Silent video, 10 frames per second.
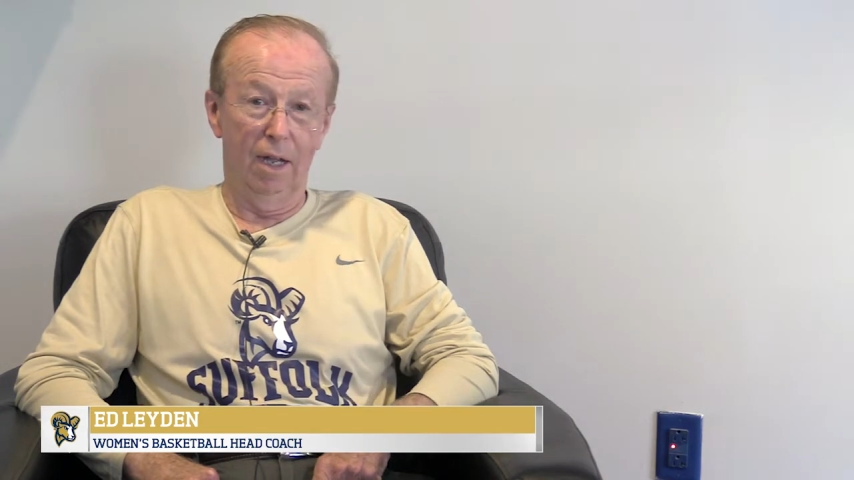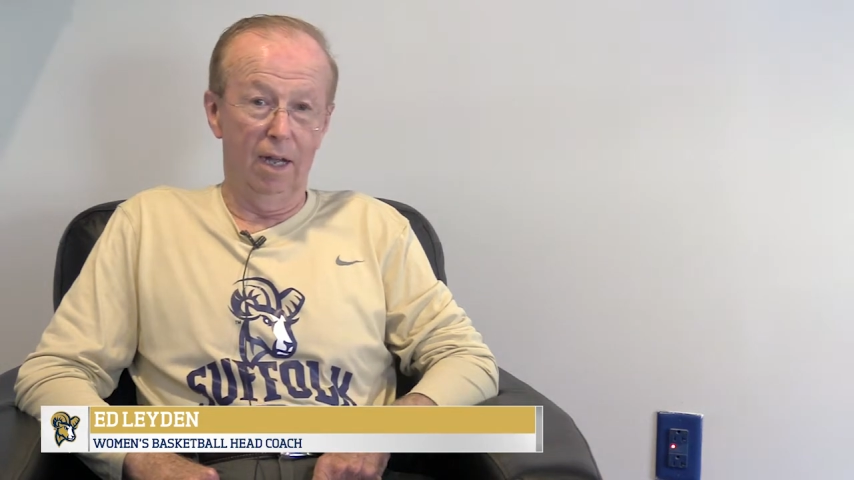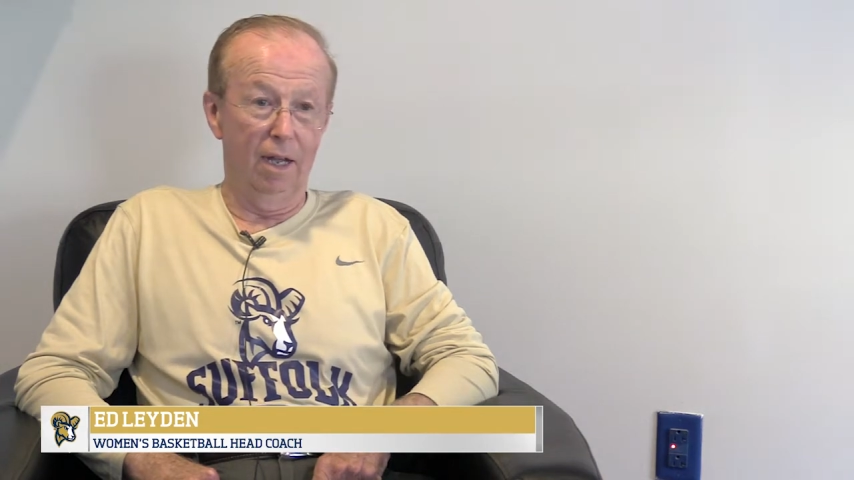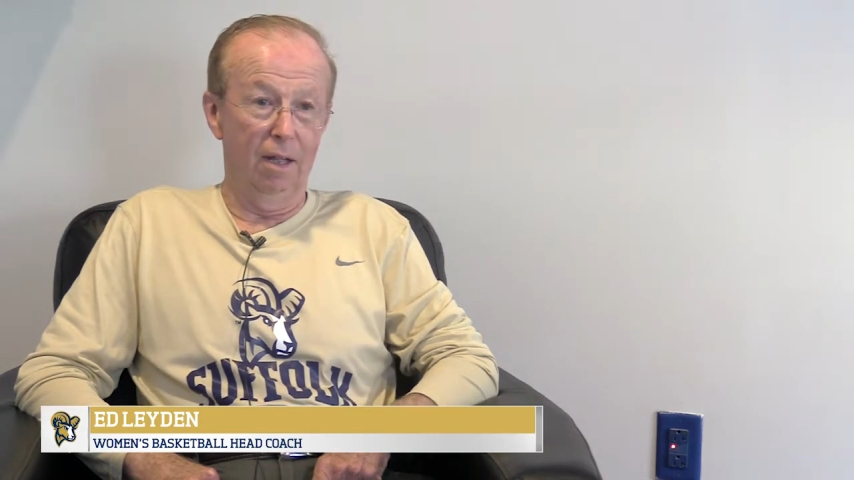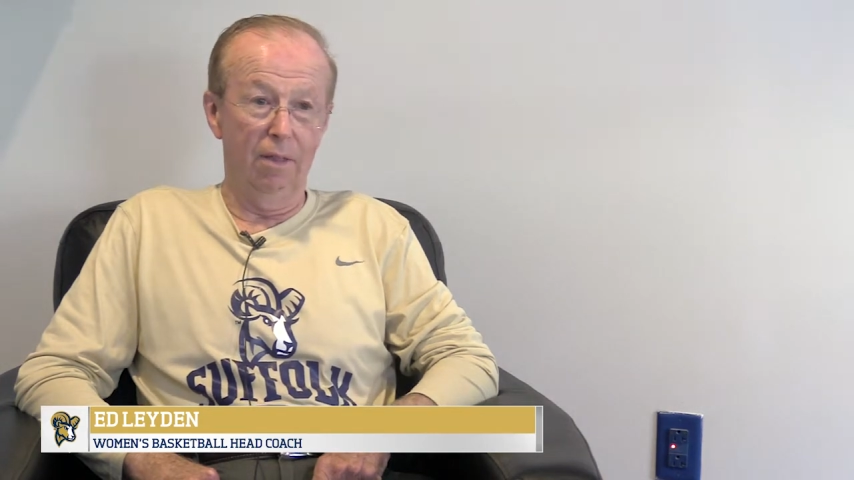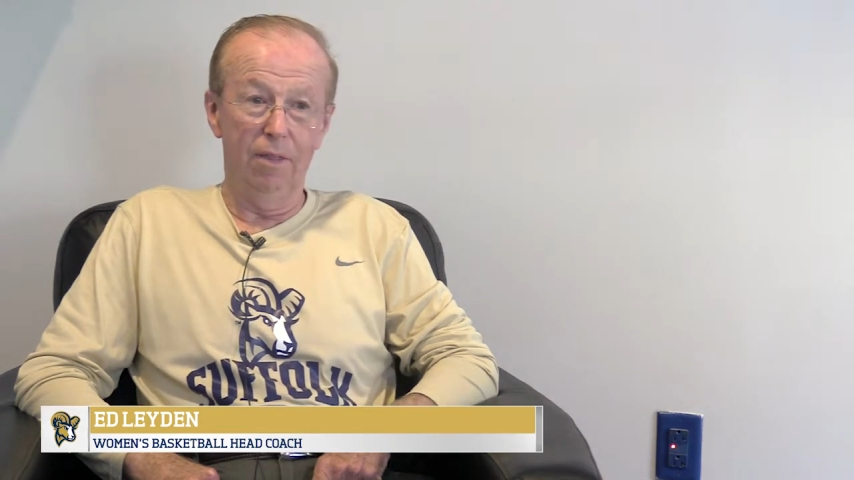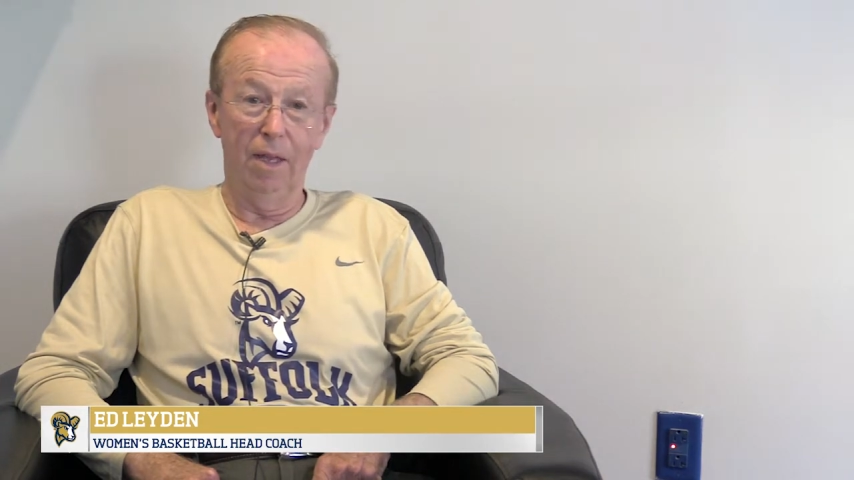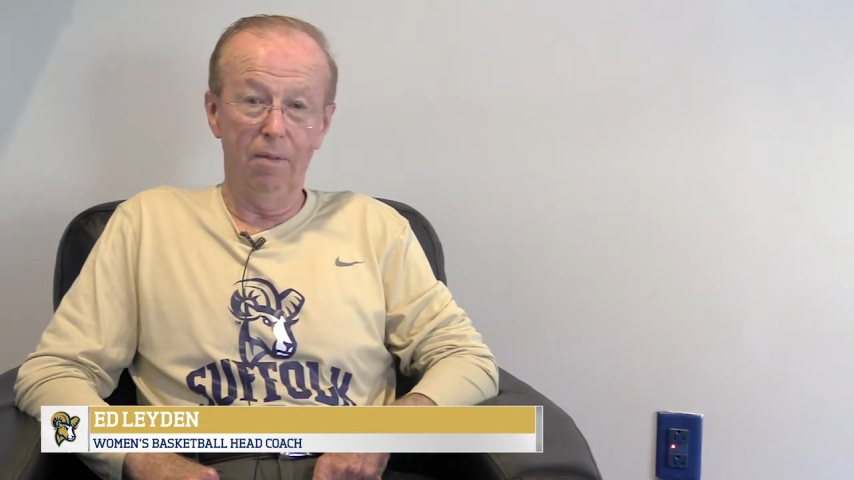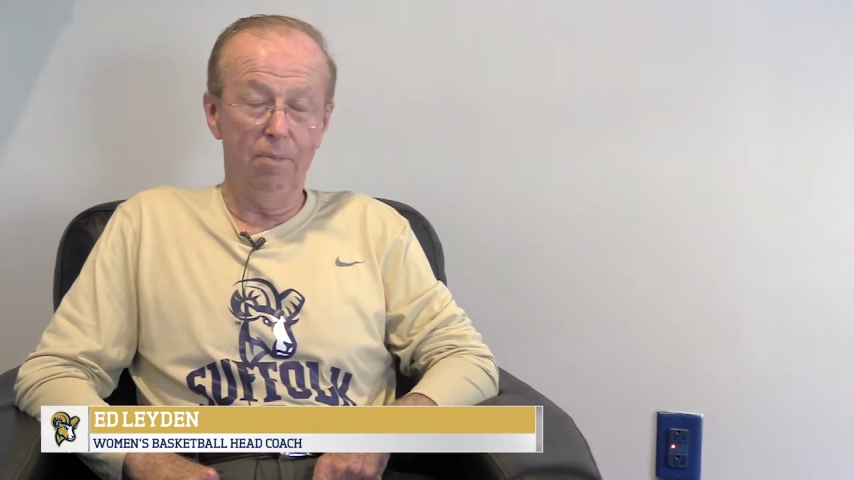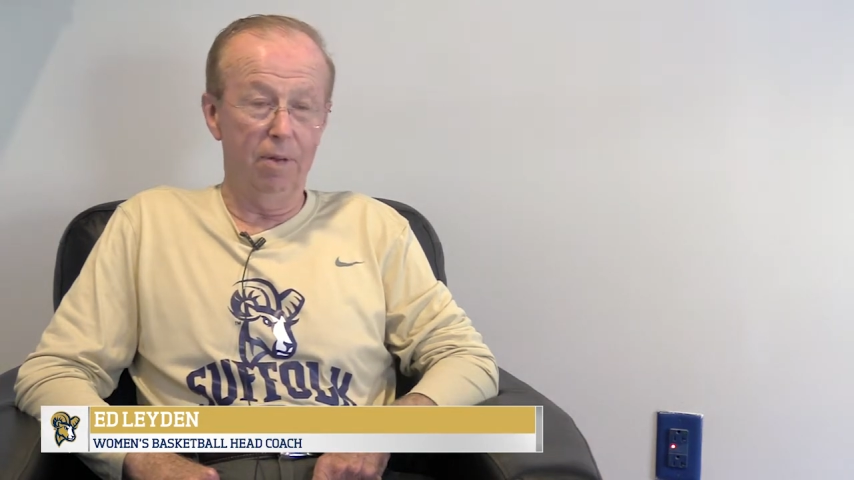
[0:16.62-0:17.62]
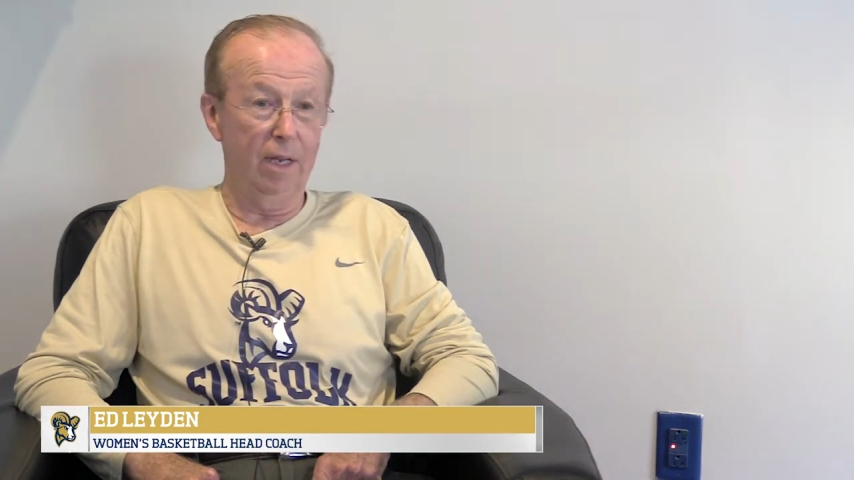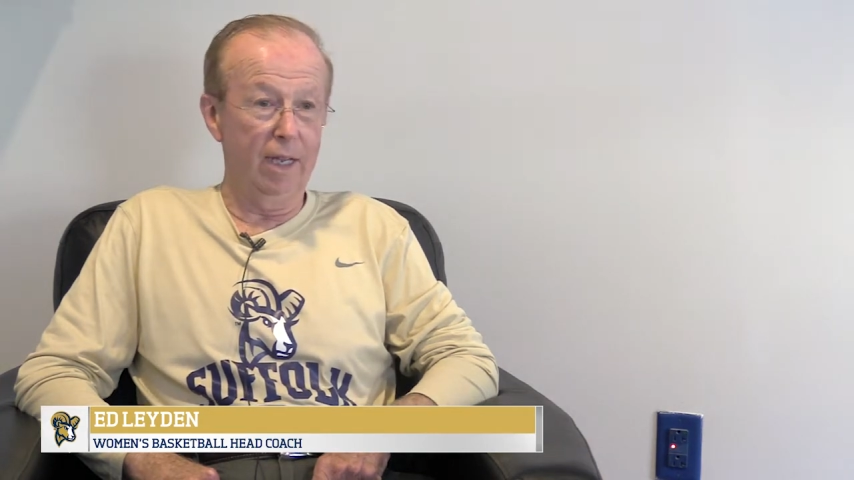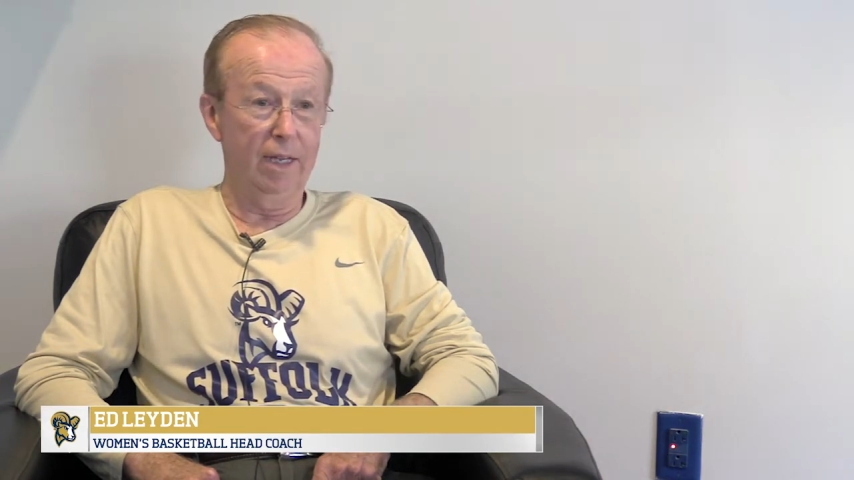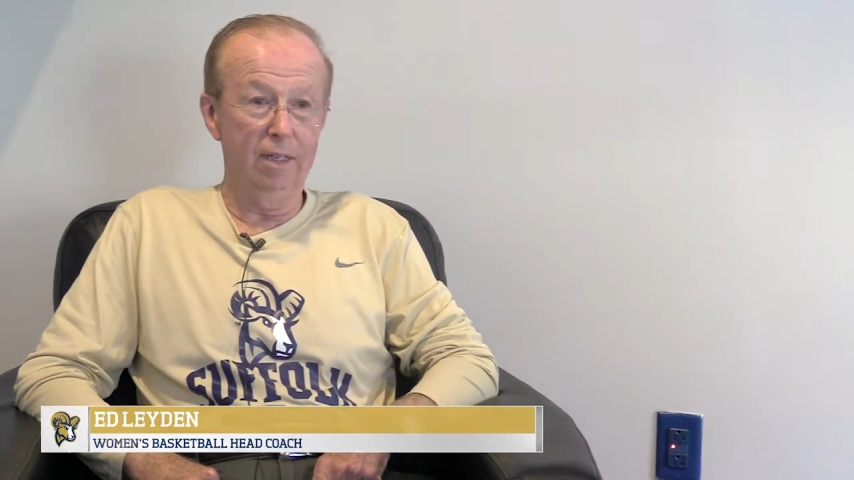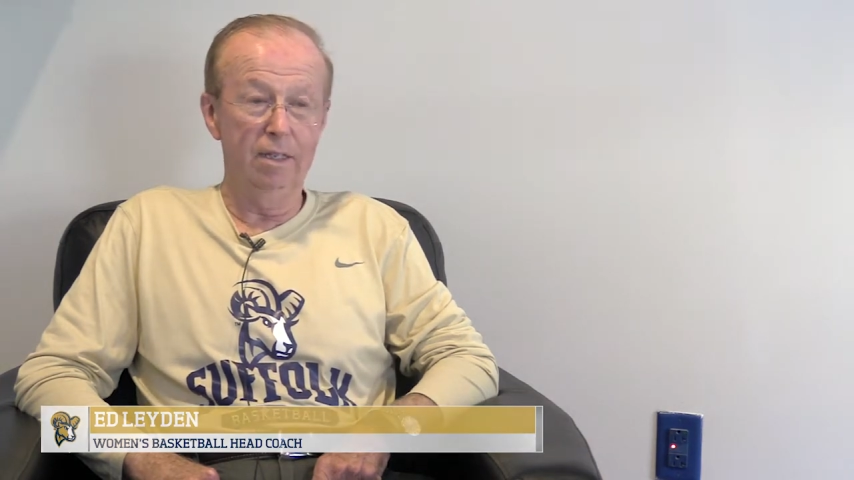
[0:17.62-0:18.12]
Uh, they
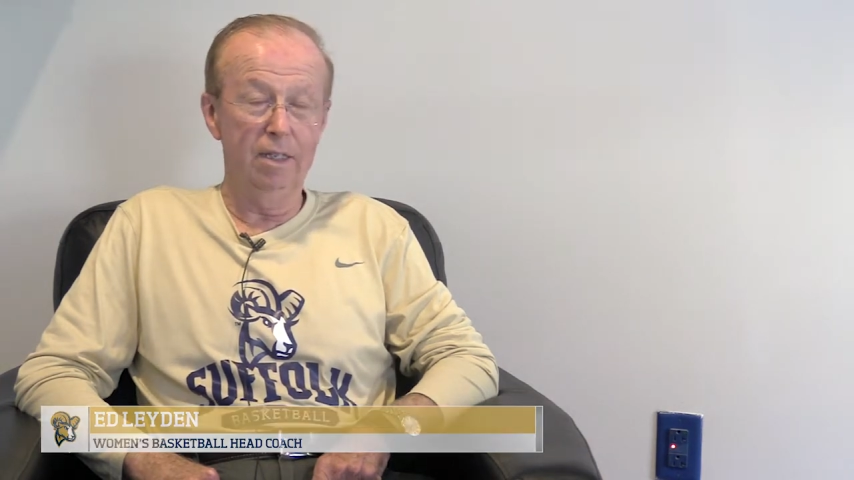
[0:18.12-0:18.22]
played